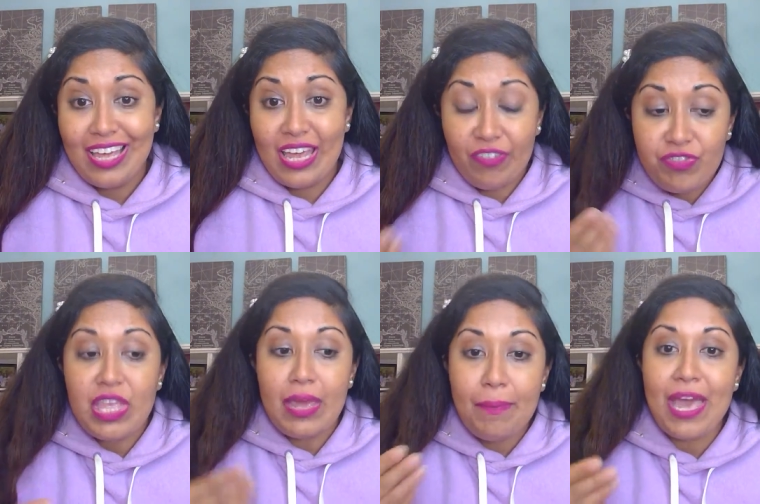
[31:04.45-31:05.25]
If
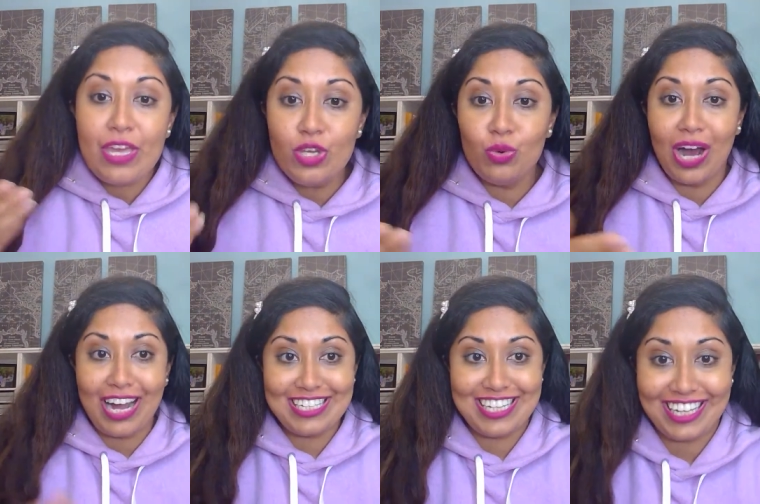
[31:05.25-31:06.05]
they pay you
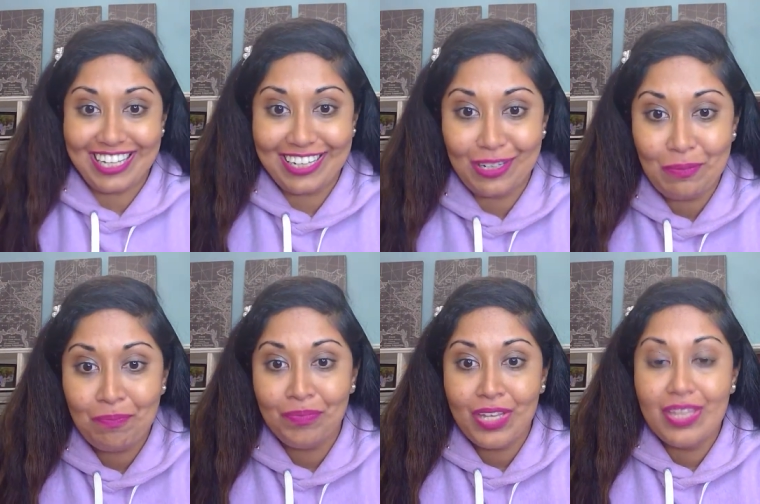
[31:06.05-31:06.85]
high ticket
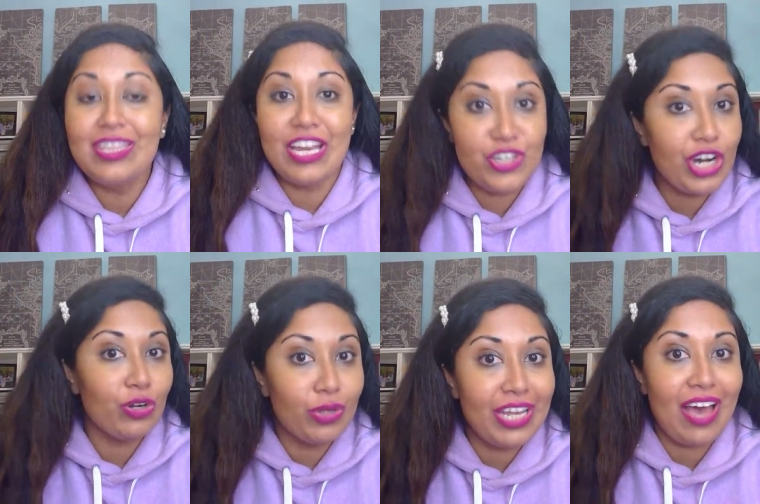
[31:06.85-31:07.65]
they
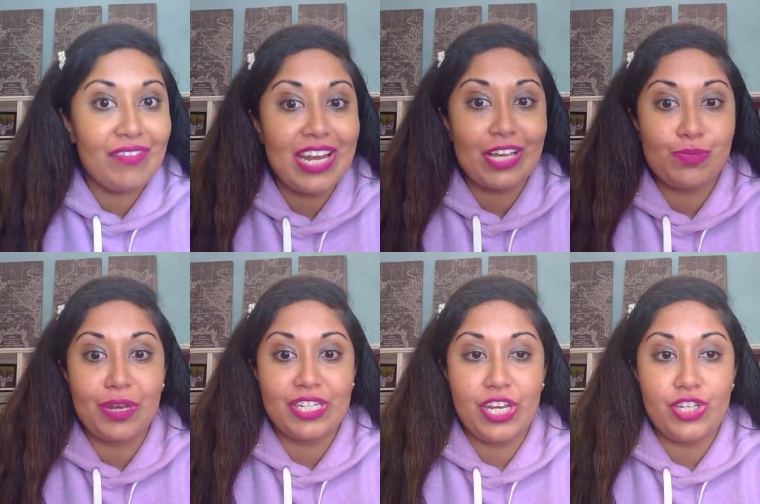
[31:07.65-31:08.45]
generally have an
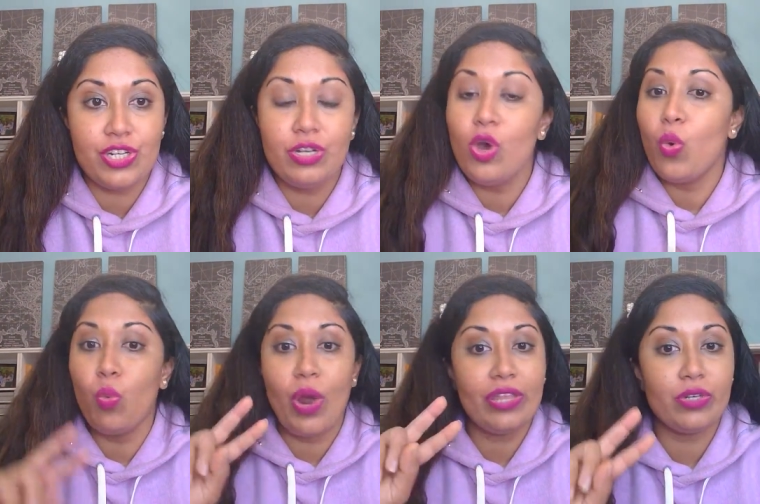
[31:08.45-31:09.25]
expectation,
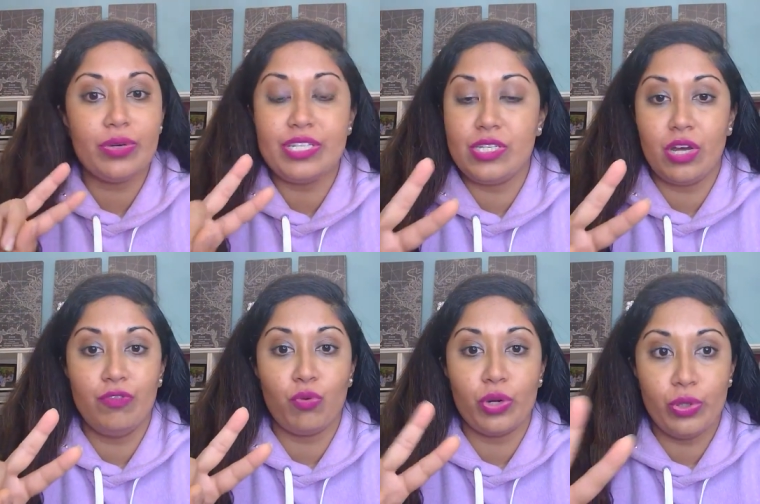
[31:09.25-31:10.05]
whether it's done
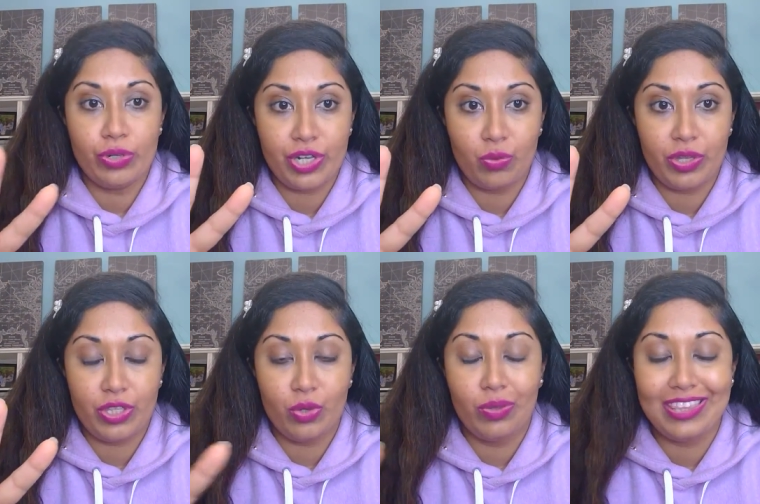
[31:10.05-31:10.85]
for you or done with
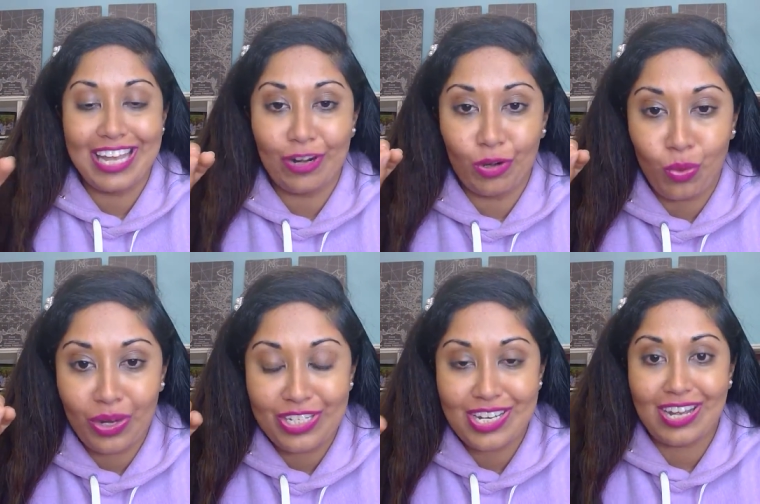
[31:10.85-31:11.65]
you, they are
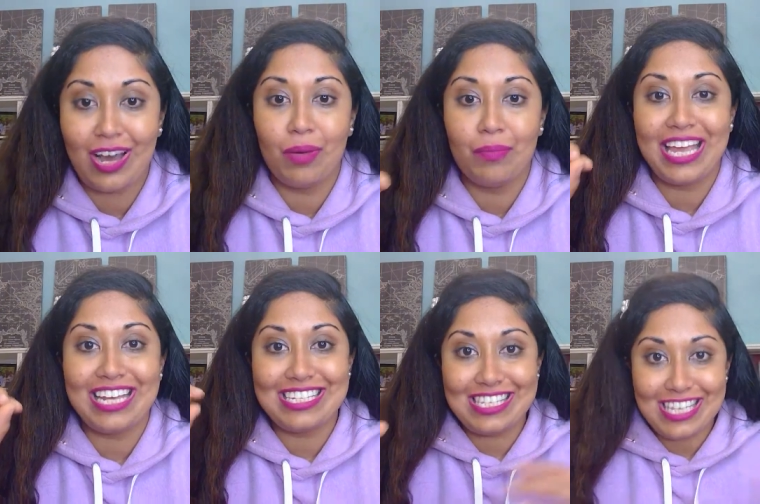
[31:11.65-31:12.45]
going to come
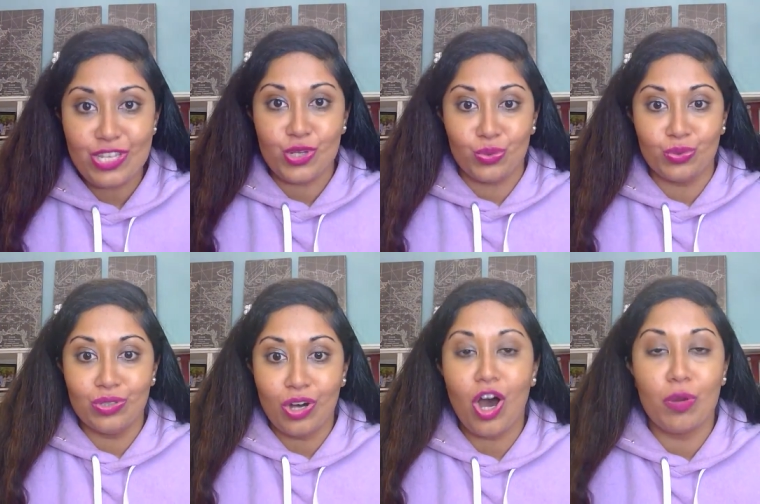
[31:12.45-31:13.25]
and see you
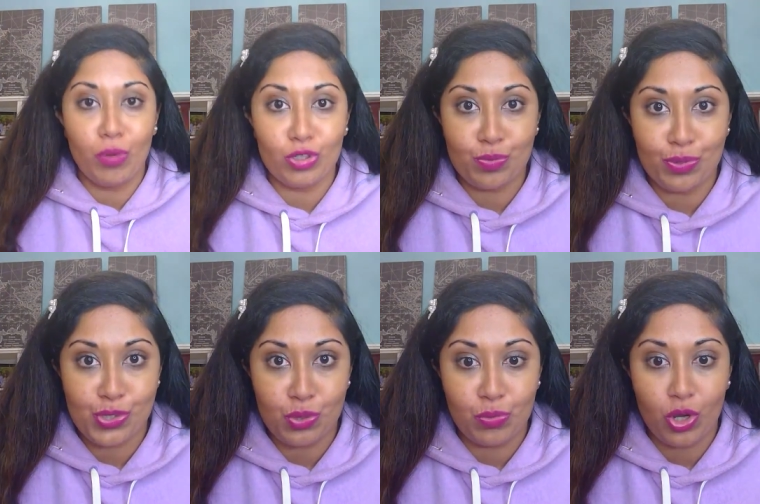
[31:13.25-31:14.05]
on multiple
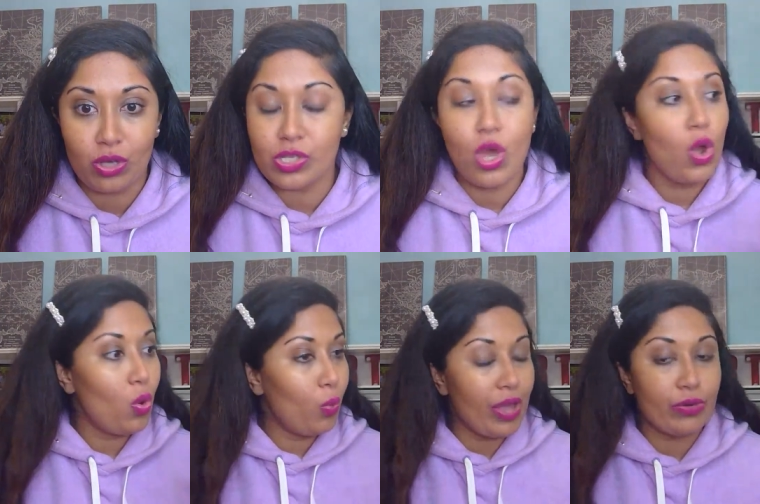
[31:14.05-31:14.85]
Zoom calls,
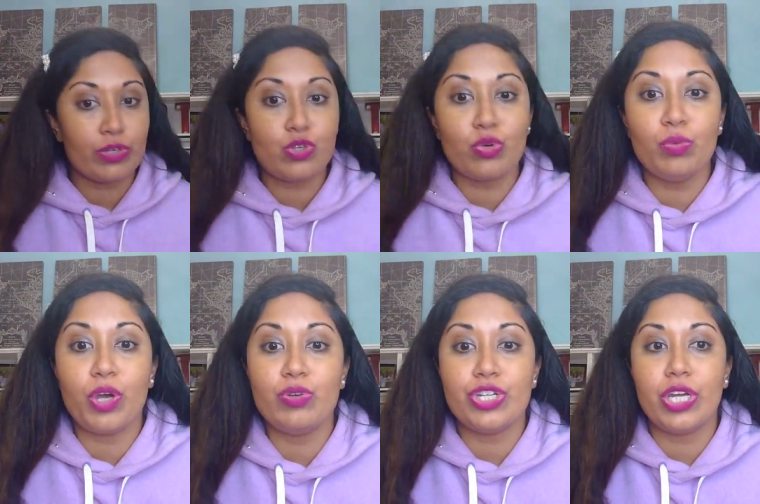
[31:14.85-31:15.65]
whether it's group
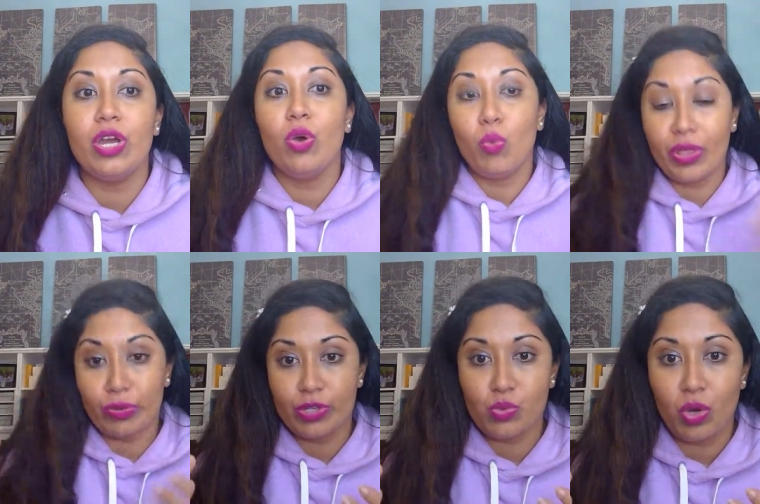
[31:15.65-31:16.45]
coaching,
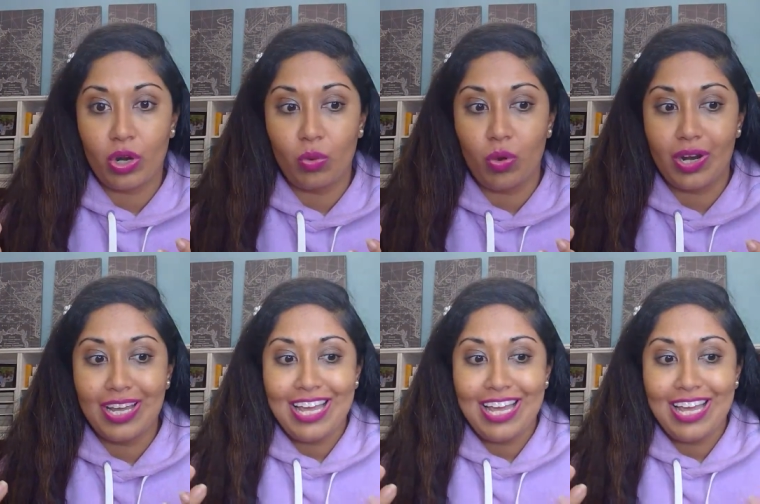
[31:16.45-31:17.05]
whether it's one on one.